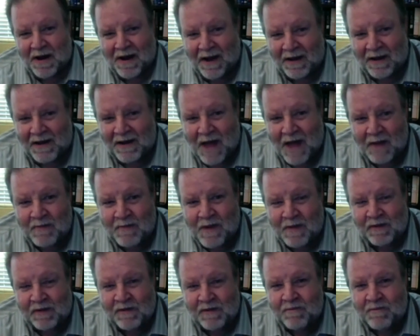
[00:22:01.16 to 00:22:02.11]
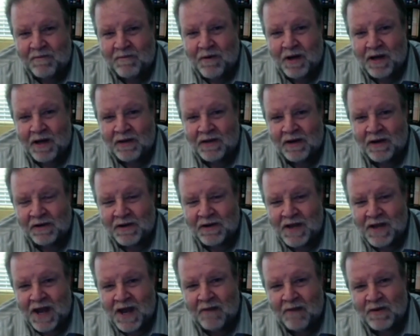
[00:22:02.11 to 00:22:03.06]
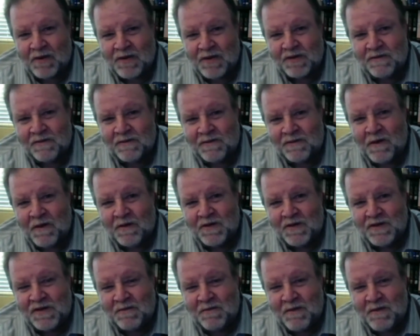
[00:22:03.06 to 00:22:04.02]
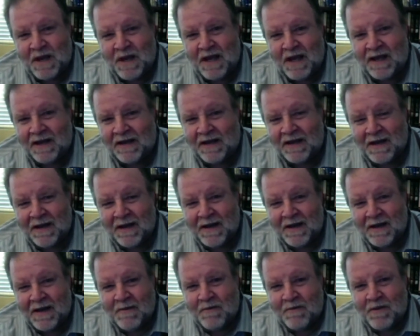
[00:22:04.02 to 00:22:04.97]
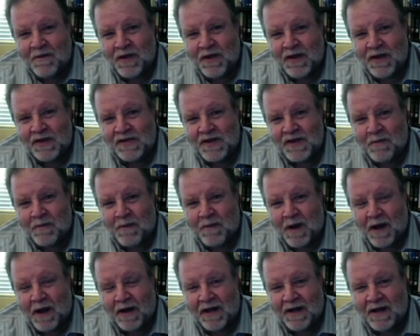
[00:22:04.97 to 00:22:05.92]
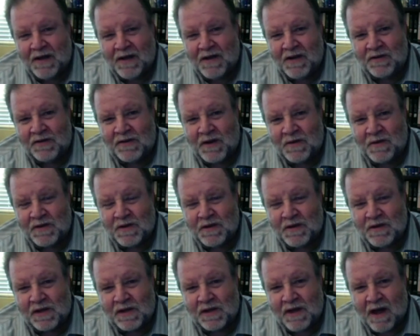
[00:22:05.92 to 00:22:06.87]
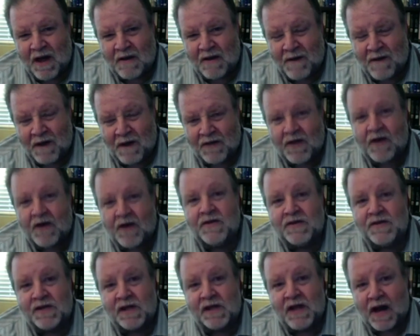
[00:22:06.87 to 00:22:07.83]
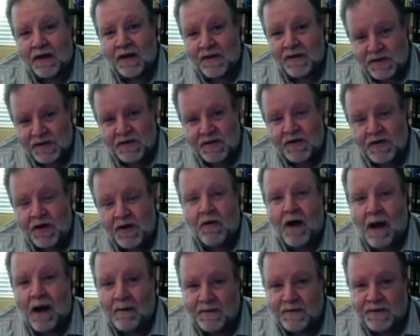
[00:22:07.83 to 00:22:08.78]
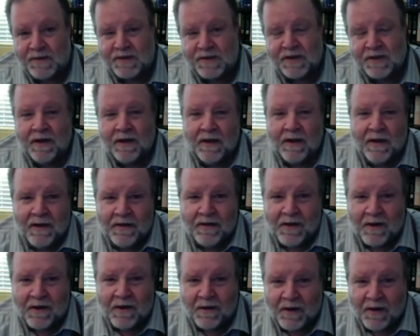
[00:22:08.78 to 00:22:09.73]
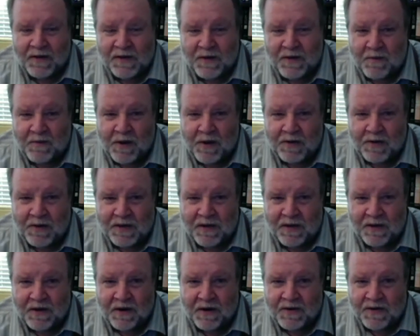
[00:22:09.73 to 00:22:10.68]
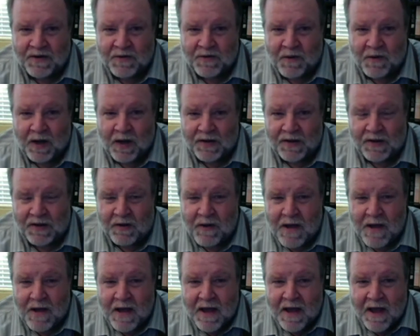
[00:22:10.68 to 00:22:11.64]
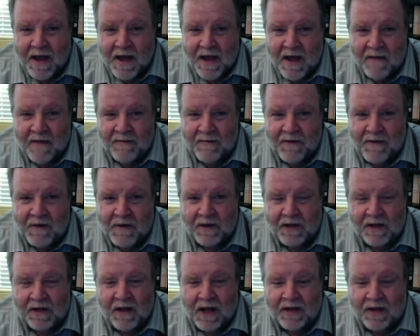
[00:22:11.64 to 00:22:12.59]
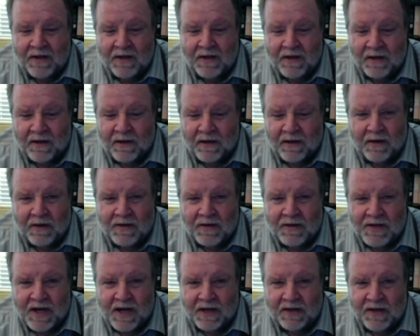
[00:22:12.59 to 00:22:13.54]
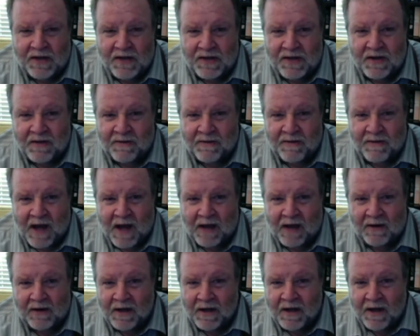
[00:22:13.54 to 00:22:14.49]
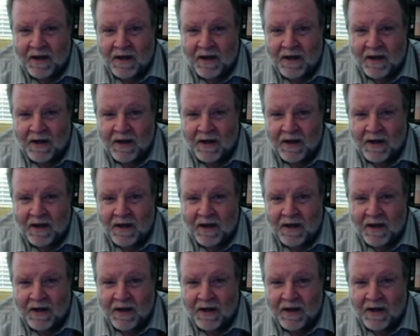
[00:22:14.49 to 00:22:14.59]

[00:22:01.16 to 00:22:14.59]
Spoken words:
a lot of people have pointed their cameras and phones at me and put things up on YouTube, so it's a lot of fun. And then there's a lot of the studio albums that are also posted there as well. So if you're inclined to go check this stuff out,